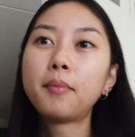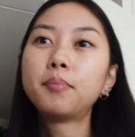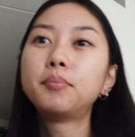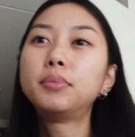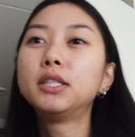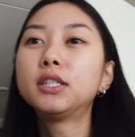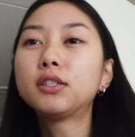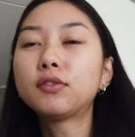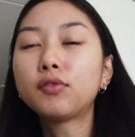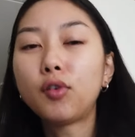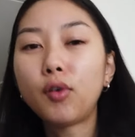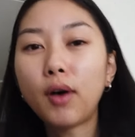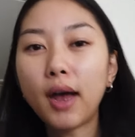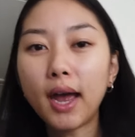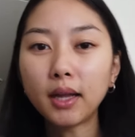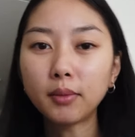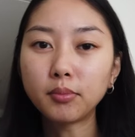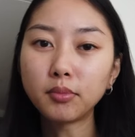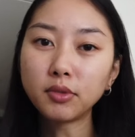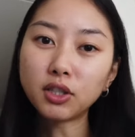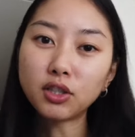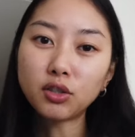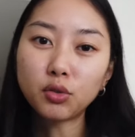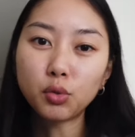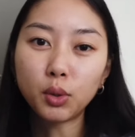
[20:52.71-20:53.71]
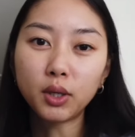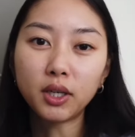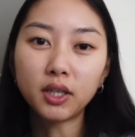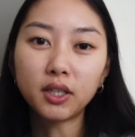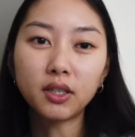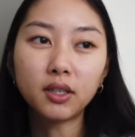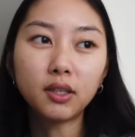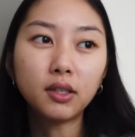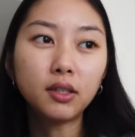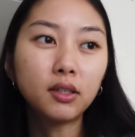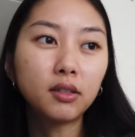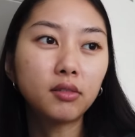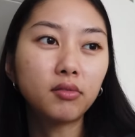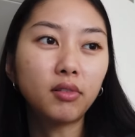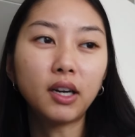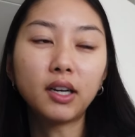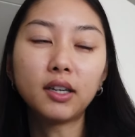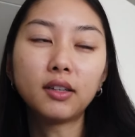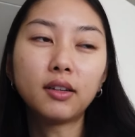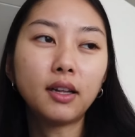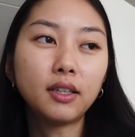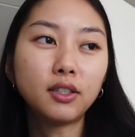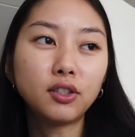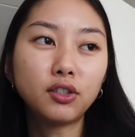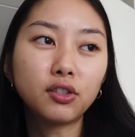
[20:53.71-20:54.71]
peaceful atmosphere
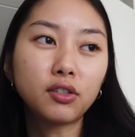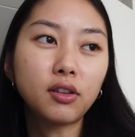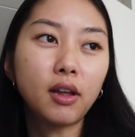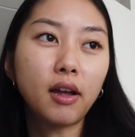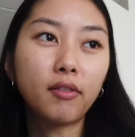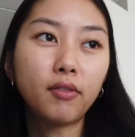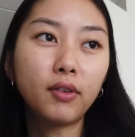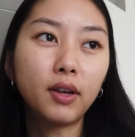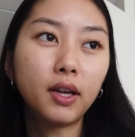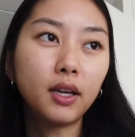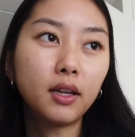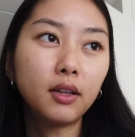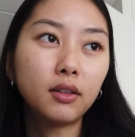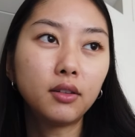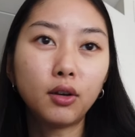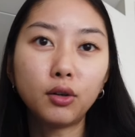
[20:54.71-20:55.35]
rather than just having